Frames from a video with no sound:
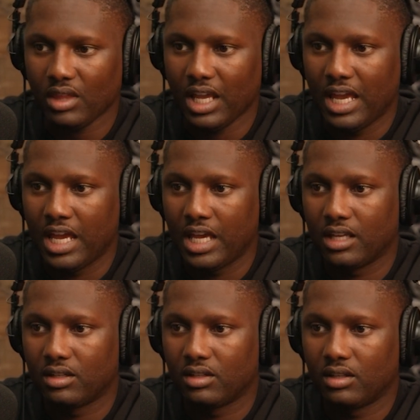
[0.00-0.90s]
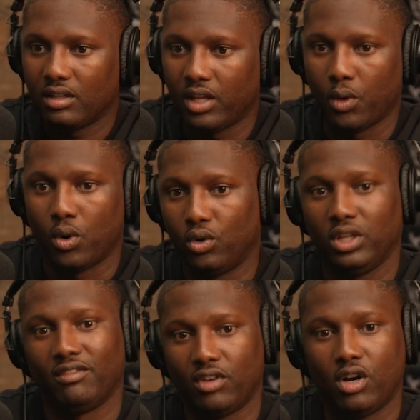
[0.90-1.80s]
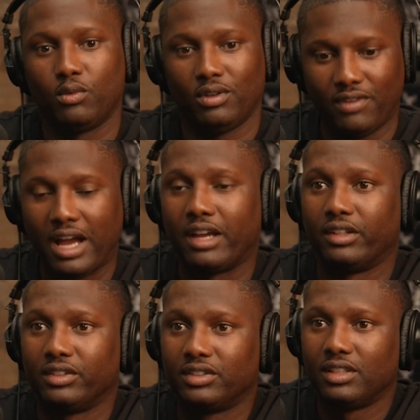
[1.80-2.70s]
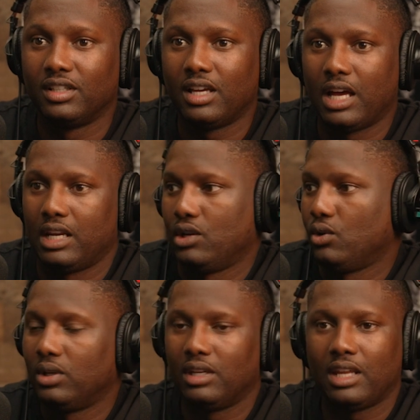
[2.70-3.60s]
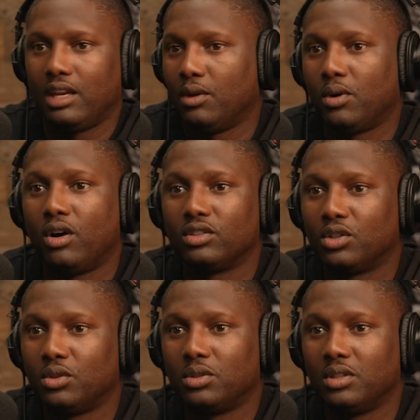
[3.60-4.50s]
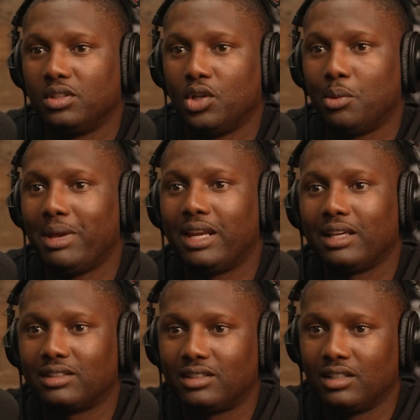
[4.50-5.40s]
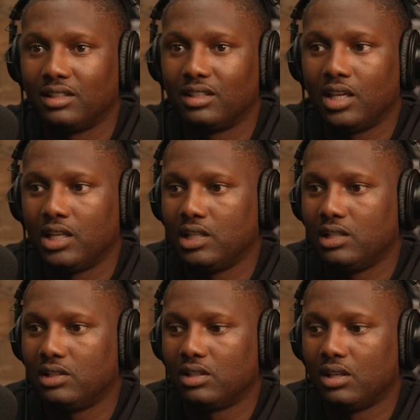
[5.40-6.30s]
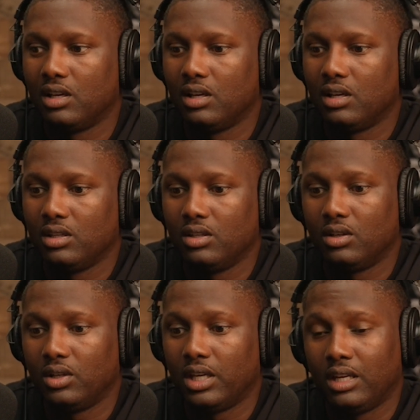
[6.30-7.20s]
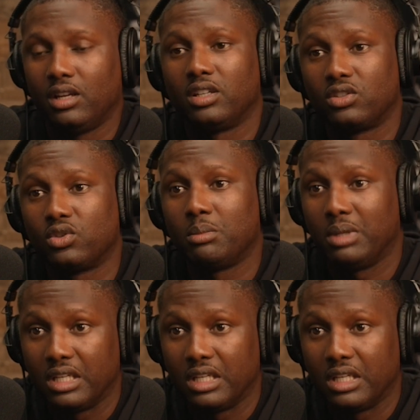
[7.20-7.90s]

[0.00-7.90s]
and they were only involved with fires. I didn't know that they were also, medics and these, and they're extremely